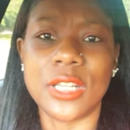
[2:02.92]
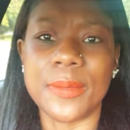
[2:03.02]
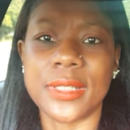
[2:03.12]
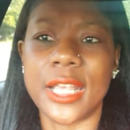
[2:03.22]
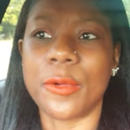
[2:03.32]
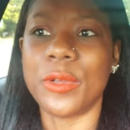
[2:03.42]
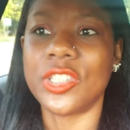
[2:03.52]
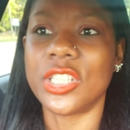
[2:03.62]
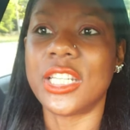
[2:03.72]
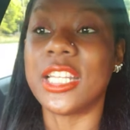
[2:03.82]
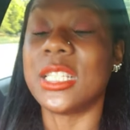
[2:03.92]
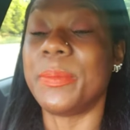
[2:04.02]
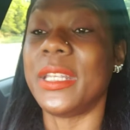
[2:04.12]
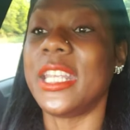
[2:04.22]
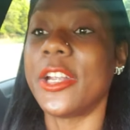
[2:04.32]
You know what I'm saying? We should not
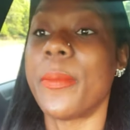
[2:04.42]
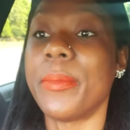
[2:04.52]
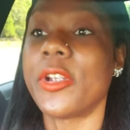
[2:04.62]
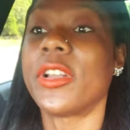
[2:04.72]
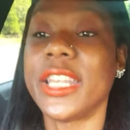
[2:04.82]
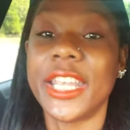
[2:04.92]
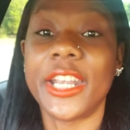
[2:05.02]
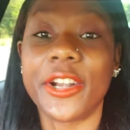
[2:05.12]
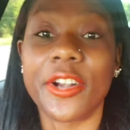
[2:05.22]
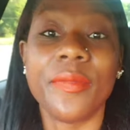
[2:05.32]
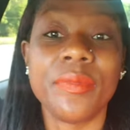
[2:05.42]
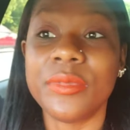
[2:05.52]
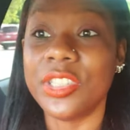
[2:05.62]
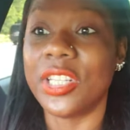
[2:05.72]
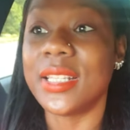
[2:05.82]
just be here, merely here,
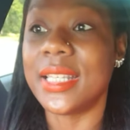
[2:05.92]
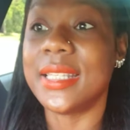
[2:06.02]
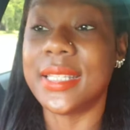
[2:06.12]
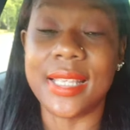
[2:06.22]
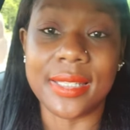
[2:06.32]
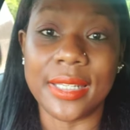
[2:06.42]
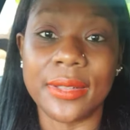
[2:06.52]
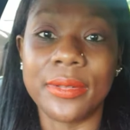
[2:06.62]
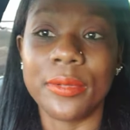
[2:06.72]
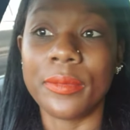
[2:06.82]
just existing.